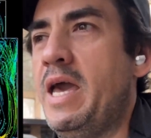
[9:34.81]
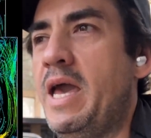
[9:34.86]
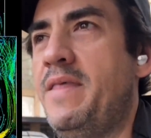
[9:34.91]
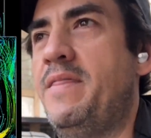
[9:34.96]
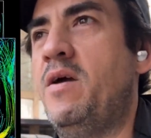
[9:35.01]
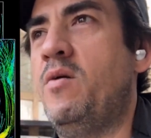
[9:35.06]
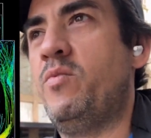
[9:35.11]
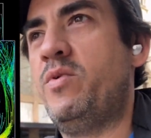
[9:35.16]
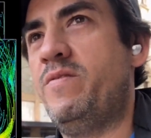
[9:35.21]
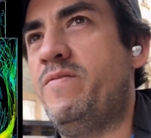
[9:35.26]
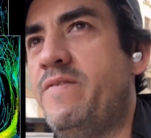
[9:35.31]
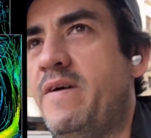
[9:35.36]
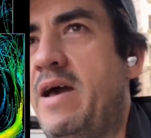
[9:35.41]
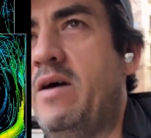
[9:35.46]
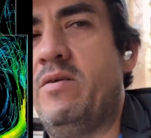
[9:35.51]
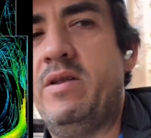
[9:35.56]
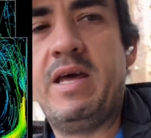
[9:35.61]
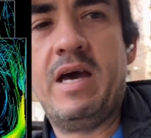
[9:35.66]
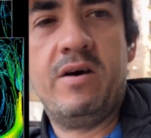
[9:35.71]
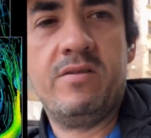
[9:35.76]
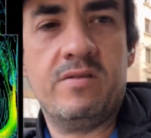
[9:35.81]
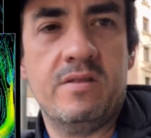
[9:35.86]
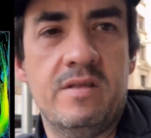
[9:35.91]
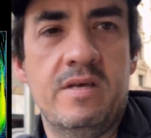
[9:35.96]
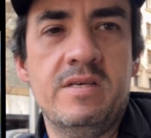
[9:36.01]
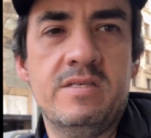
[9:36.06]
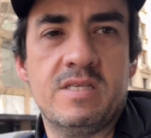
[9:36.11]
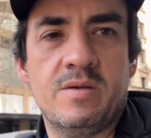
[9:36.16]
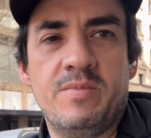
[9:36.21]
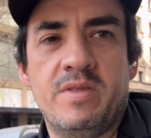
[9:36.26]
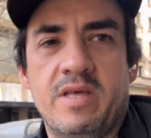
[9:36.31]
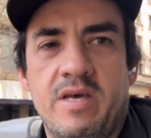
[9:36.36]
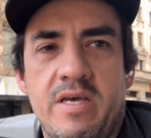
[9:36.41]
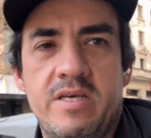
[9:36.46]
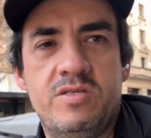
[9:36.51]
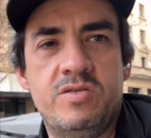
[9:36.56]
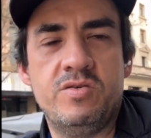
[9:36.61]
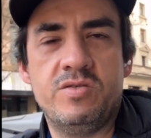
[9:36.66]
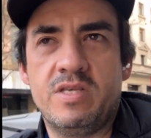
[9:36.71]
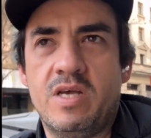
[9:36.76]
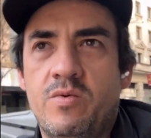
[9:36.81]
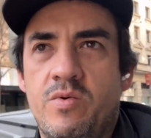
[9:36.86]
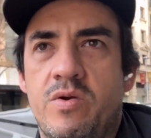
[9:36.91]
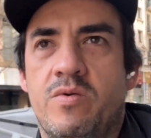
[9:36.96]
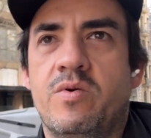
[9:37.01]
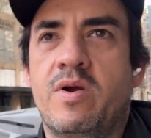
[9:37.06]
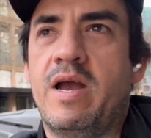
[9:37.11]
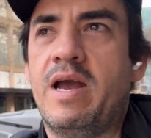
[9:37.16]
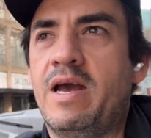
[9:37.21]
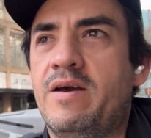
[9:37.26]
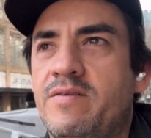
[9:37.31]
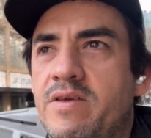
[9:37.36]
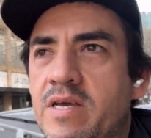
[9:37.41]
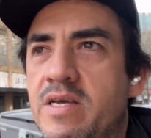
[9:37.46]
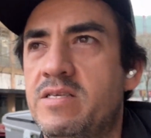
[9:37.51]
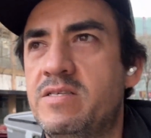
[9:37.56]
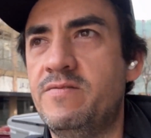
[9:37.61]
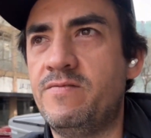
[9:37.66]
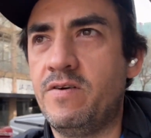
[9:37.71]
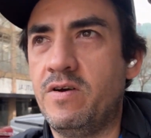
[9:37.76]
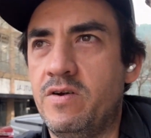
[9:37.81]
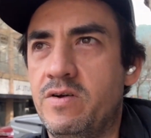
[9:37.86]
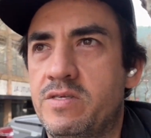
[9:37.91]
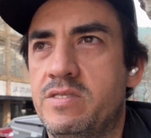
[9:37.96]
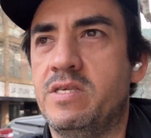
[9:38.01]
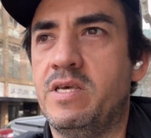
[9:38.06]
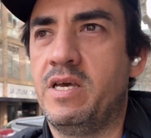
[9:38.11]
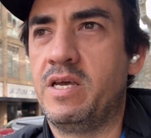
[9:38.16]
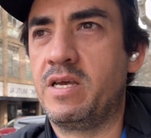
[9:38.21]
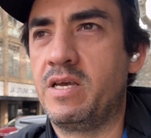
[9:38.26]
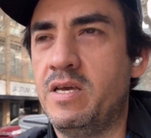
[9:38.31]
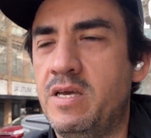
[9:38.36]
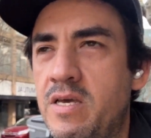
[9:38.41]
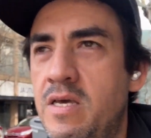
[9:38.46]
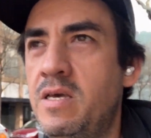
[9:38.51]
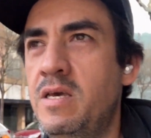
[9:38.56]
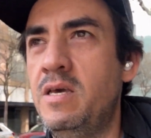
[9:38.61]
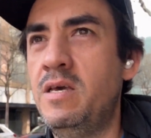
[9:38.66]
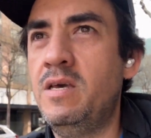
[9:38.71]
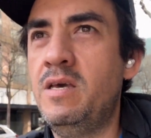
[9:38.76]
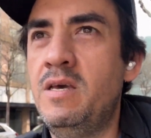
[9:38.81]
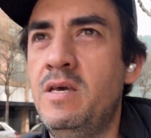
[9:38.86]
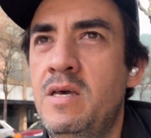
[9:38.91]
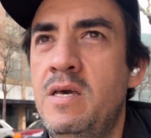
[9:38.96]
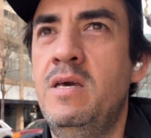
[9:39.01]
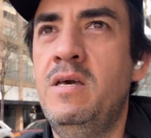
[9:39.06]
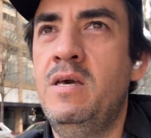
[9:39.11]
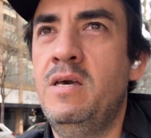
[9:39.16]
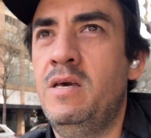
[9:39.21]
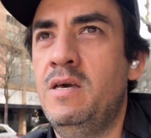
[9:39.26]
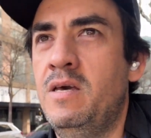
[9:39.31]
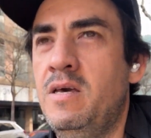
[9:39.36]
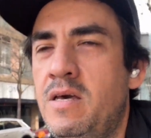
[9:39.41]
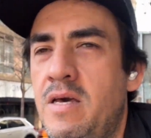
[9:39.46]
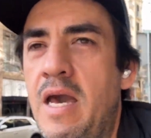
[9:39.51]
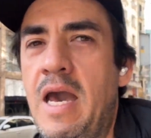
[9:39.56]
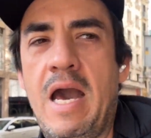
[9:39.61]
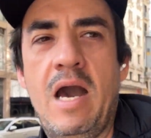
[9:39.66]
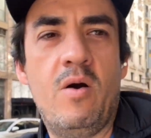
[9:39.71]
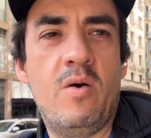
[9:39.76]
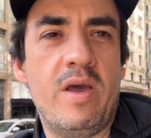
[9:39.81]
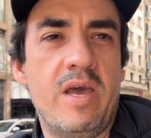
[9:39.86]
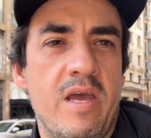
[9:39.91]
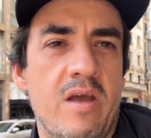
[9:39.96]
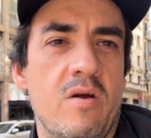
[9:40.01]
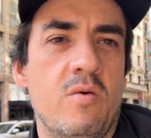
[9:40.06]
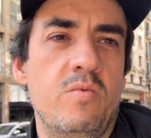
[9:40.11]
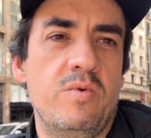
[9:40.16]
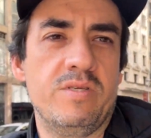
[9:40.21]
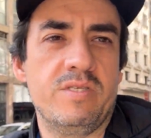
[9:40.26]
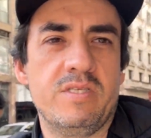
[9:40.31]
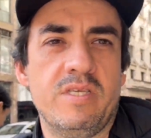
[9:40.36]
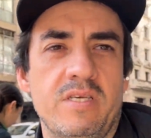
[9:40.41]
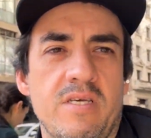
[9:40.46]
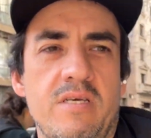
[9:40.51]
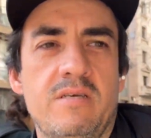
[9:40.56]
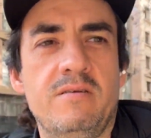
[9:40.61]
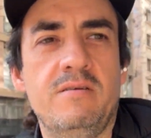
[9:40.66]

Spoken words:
And then we found out some of the issues that we were having as far as like how air was